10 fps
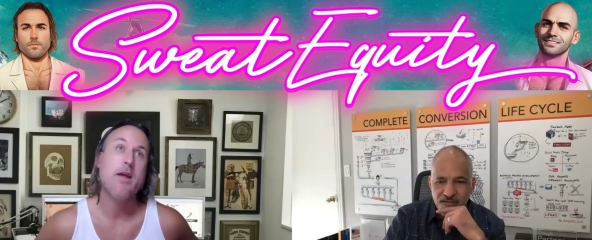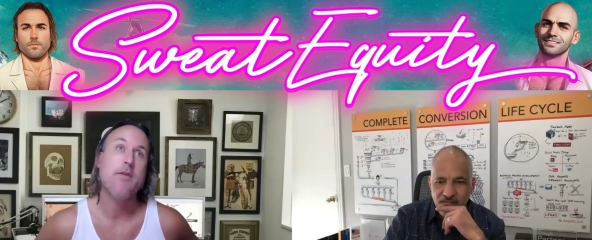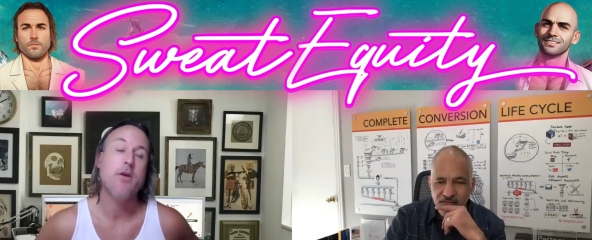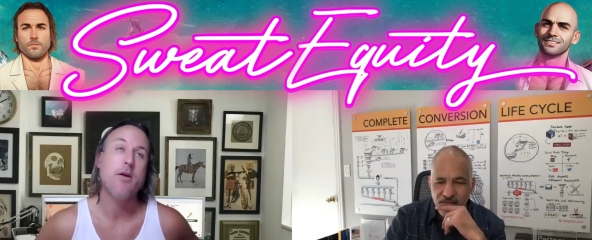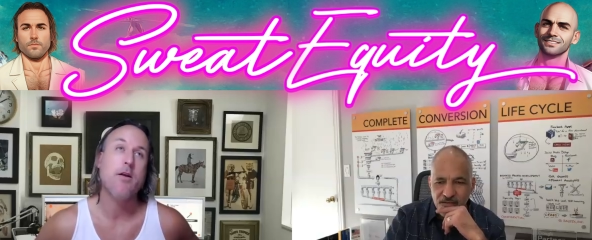
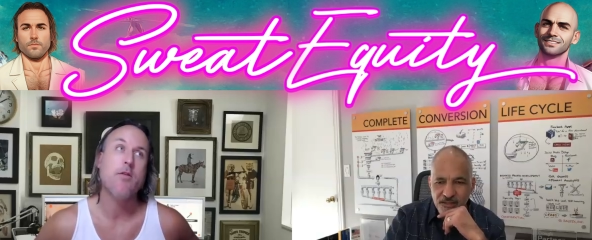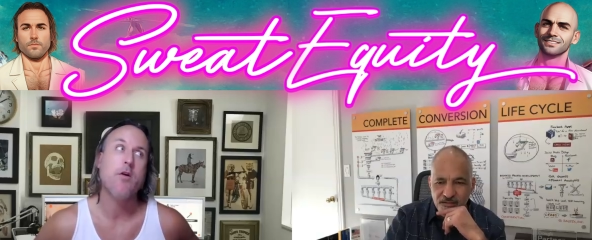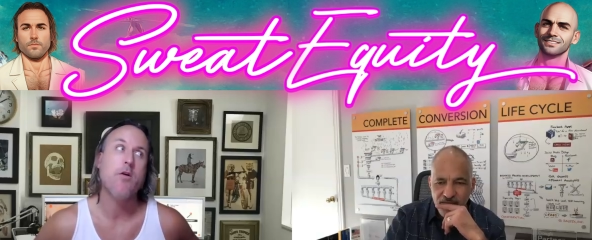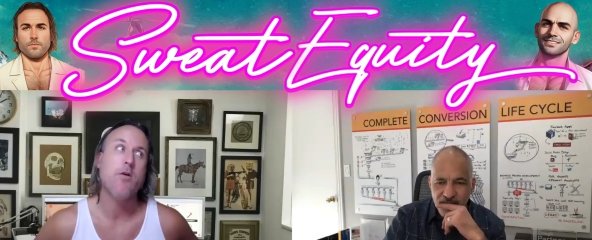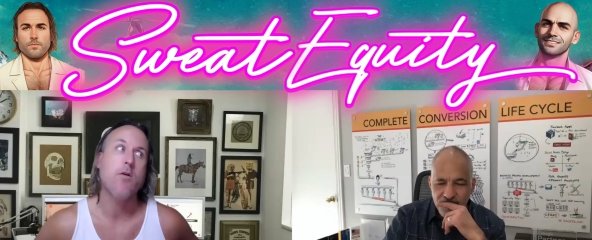Speaker 1: they're
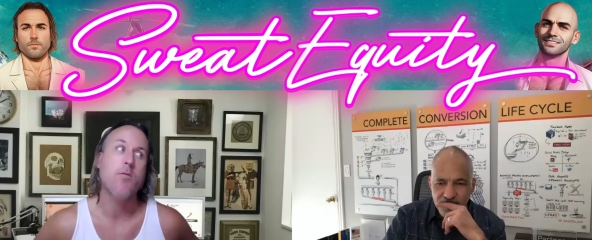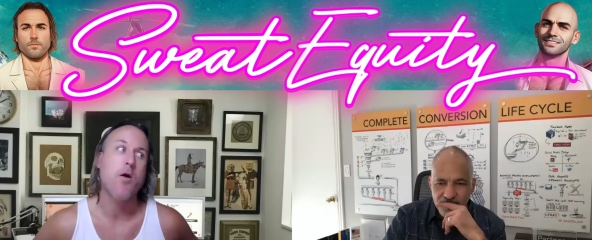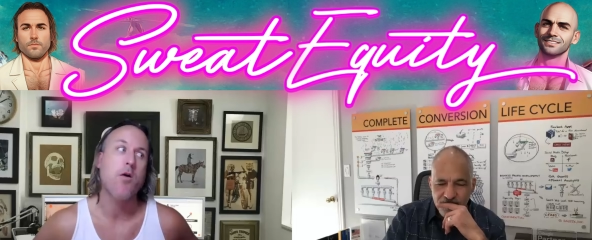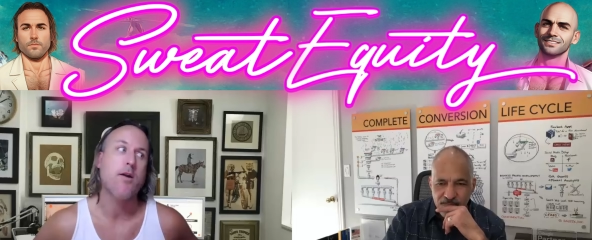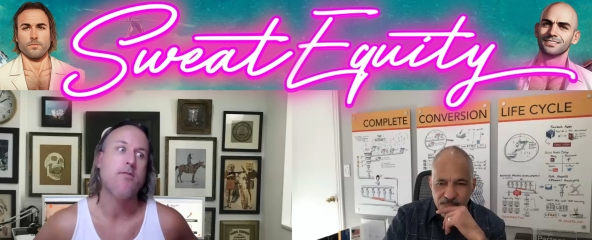they're
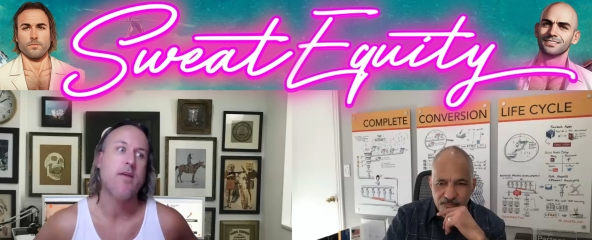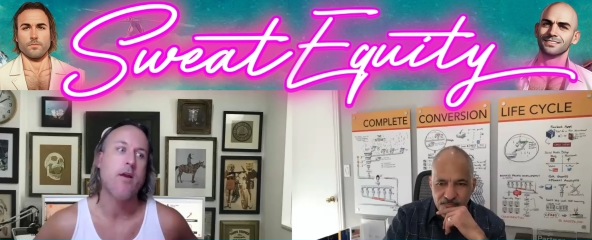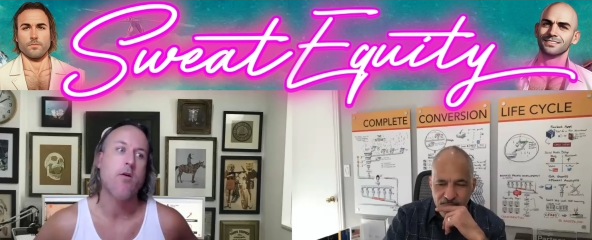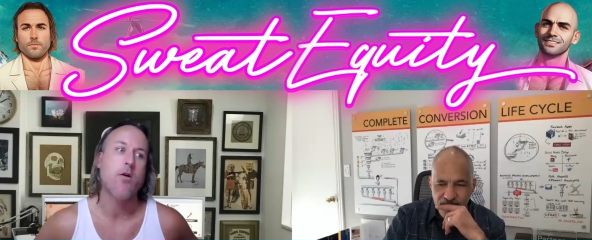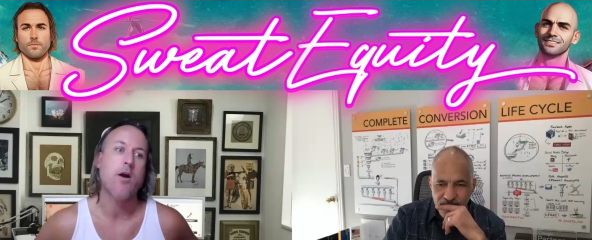markets
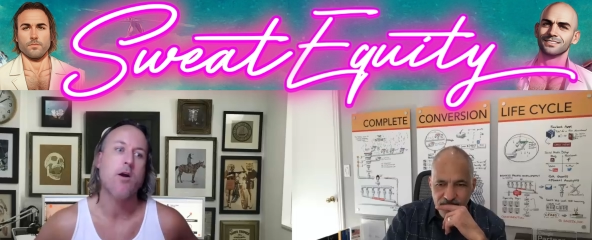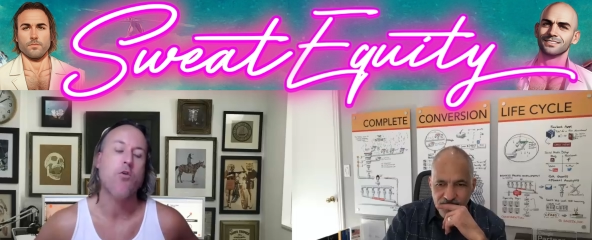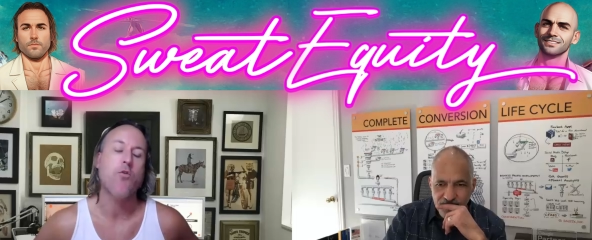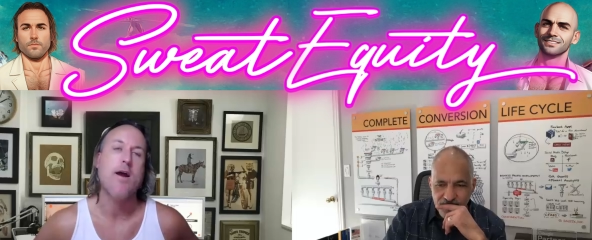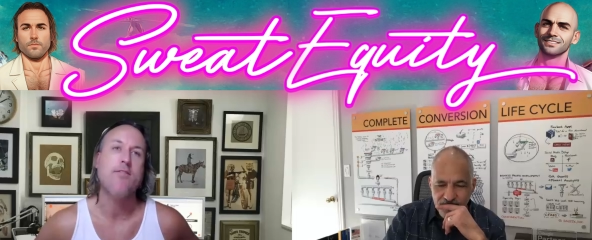that are
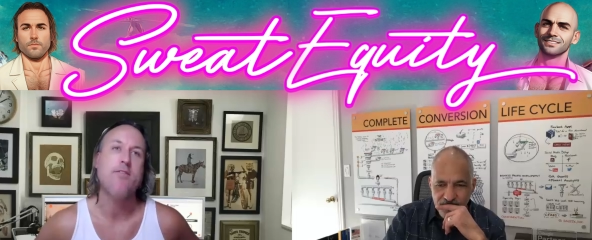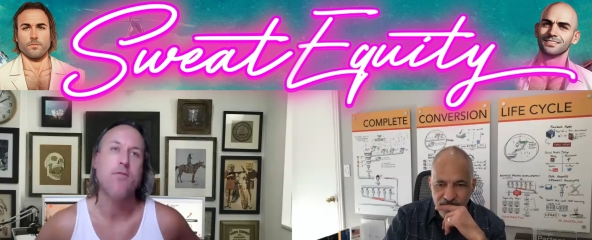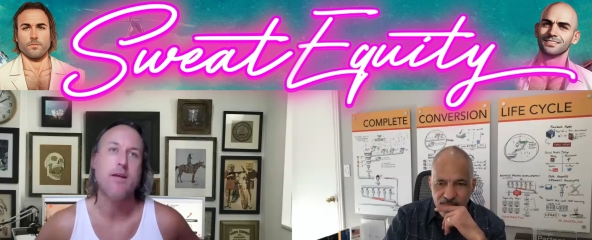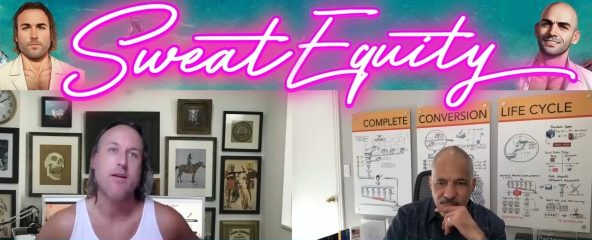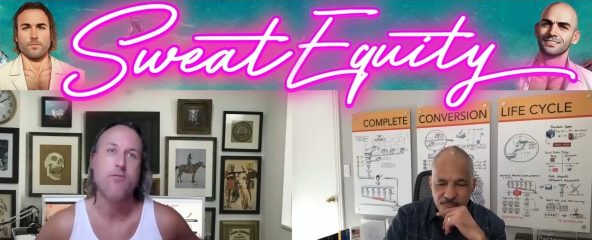
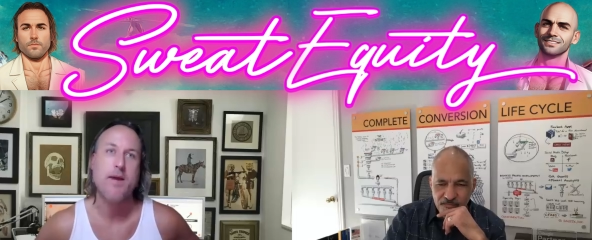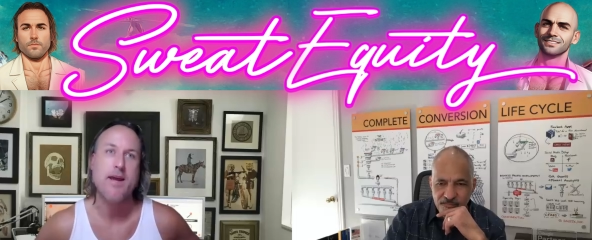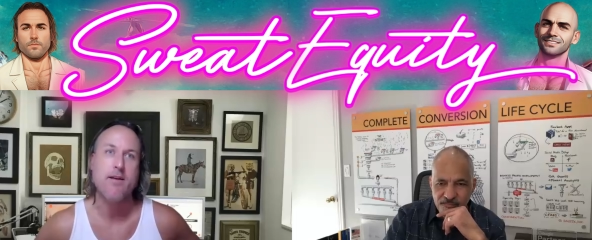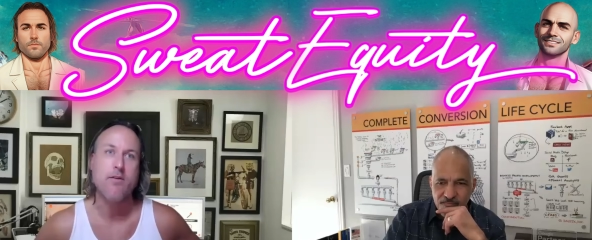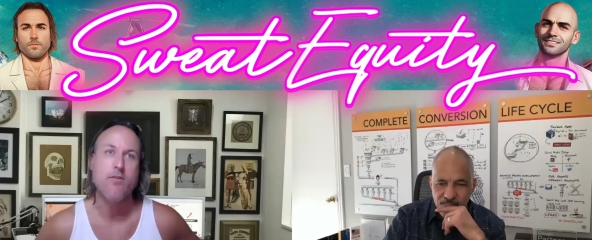aggressively
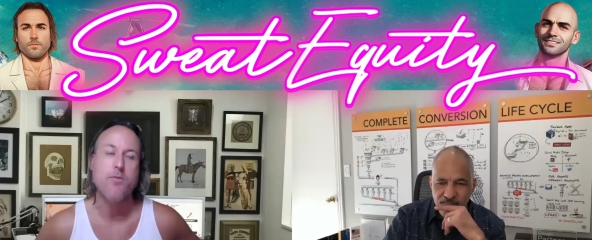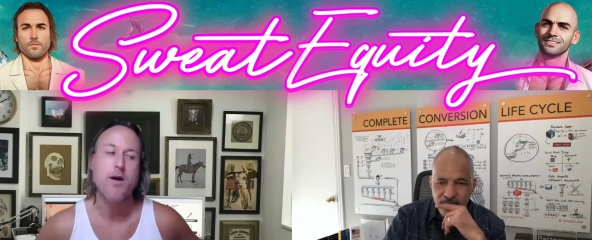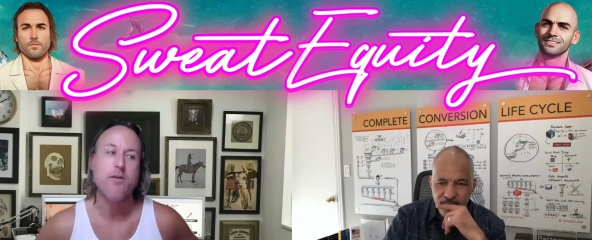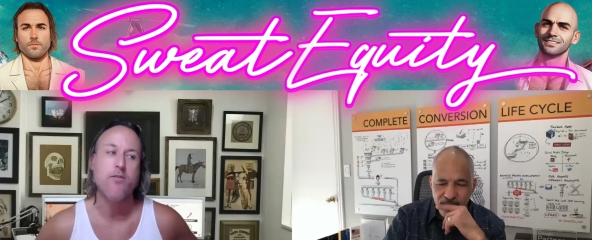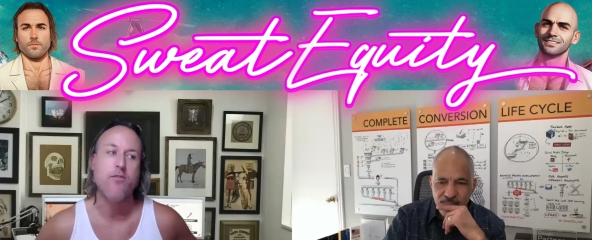expanding too
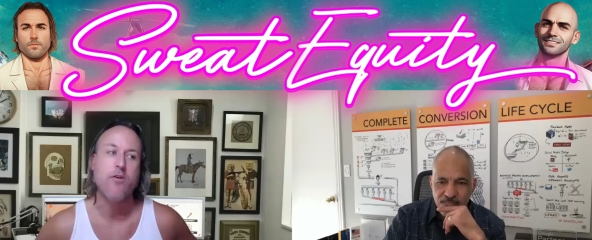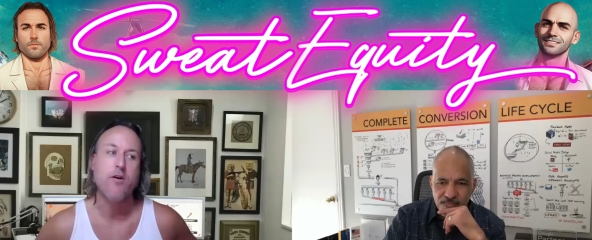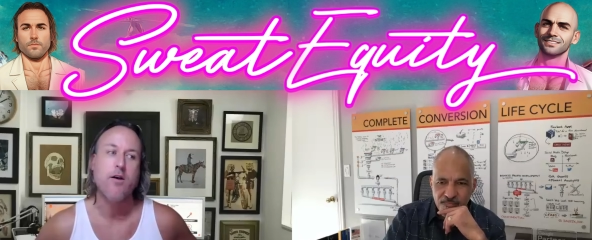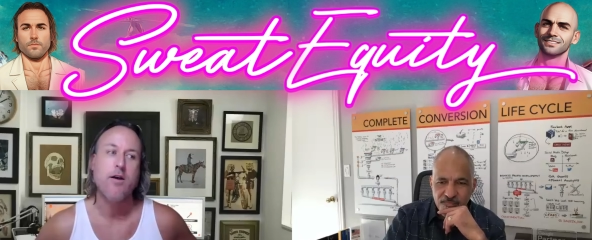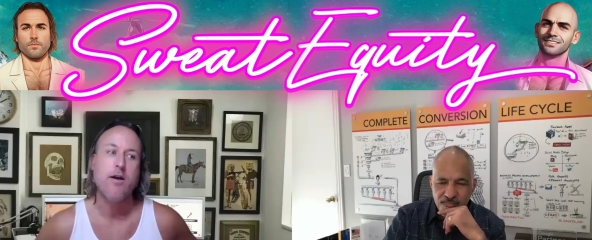much
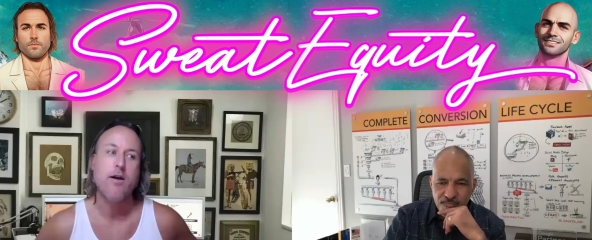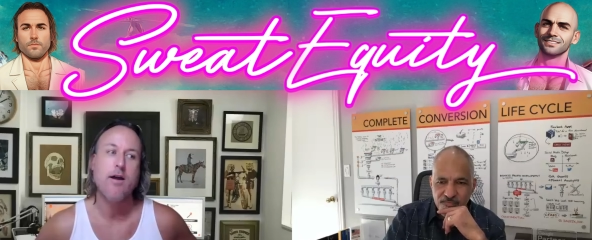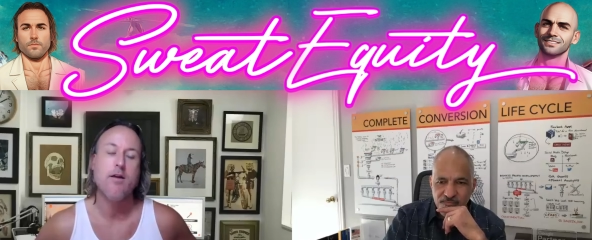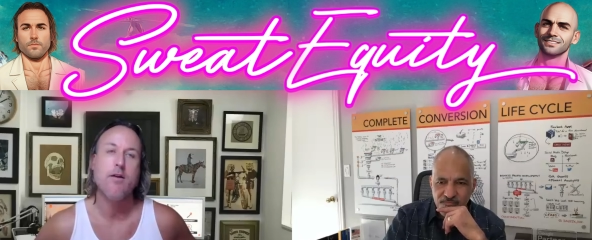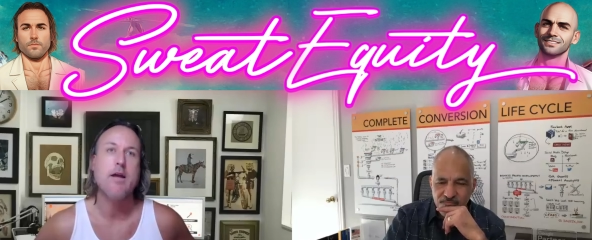
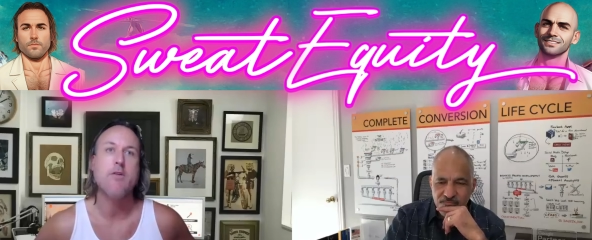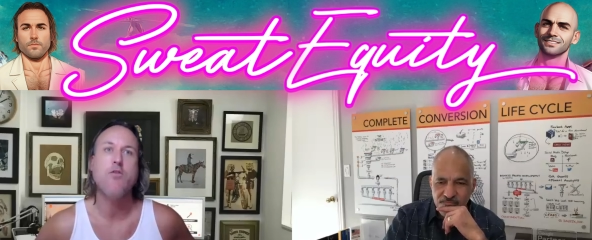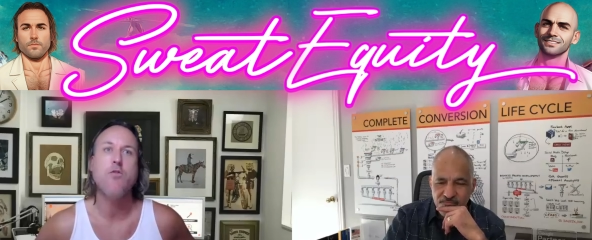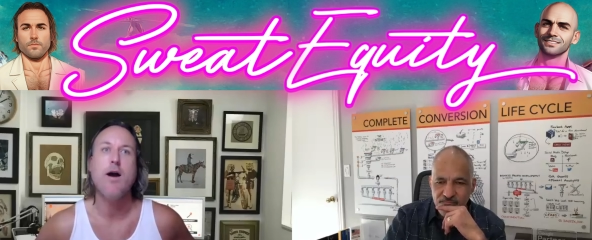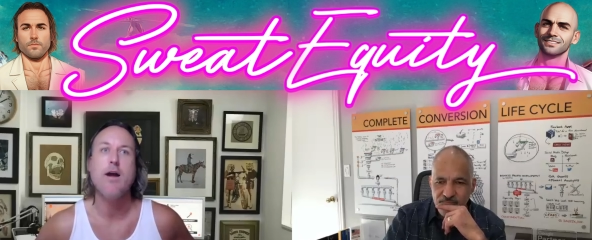at, uh, at
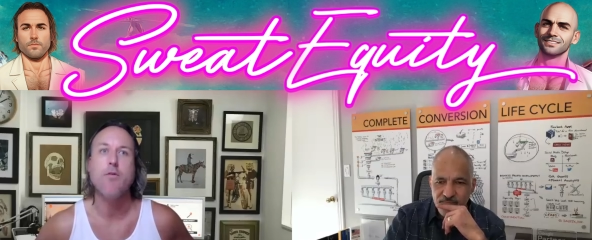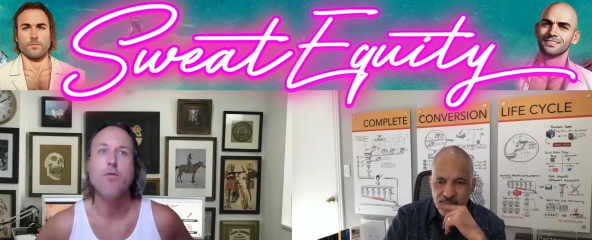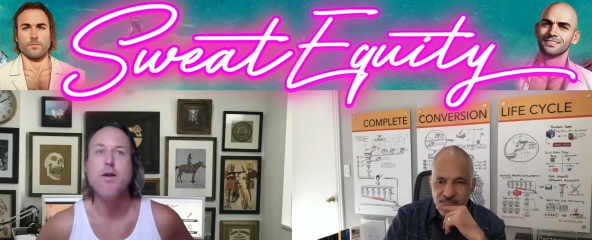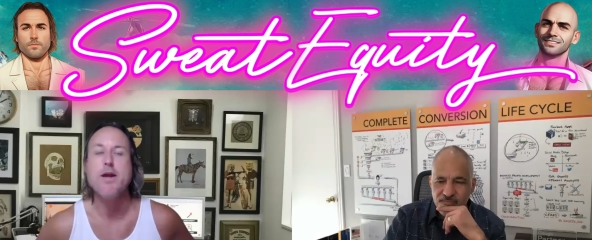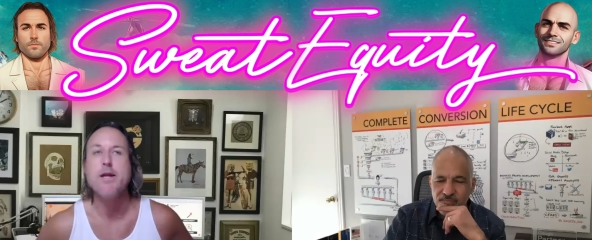too high of a
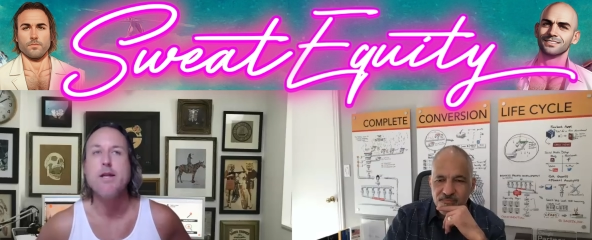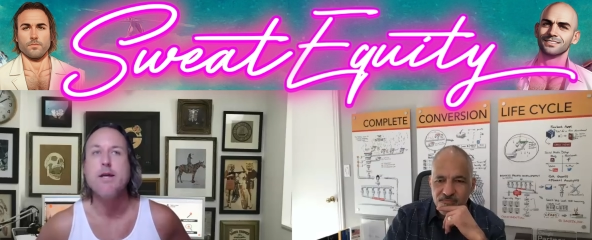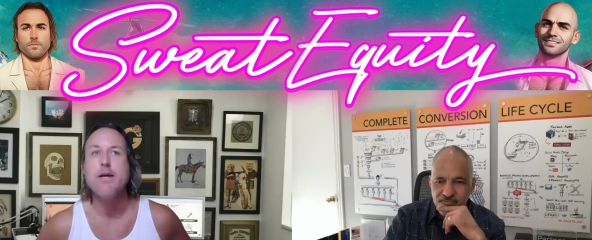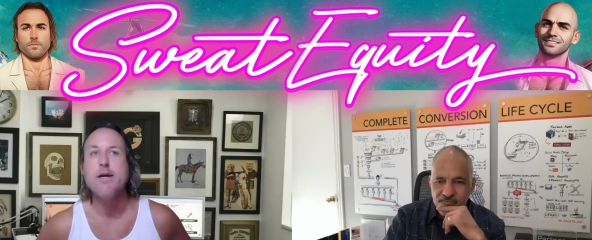rate,